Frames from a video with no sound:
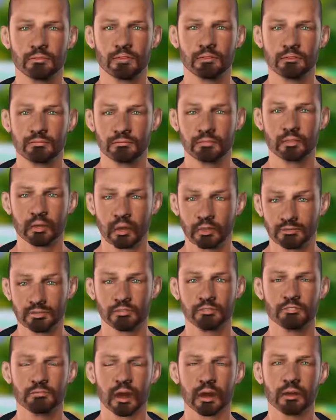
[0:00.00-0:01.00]
And all
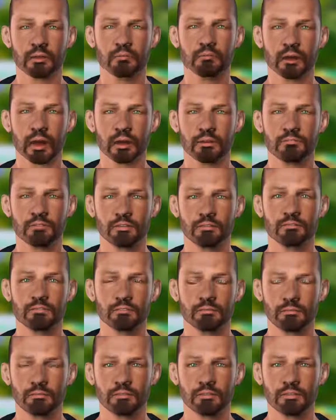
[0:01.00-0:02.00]
these moral
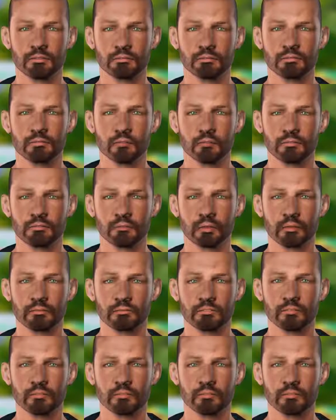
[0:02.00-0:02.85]
conducts is the fruit of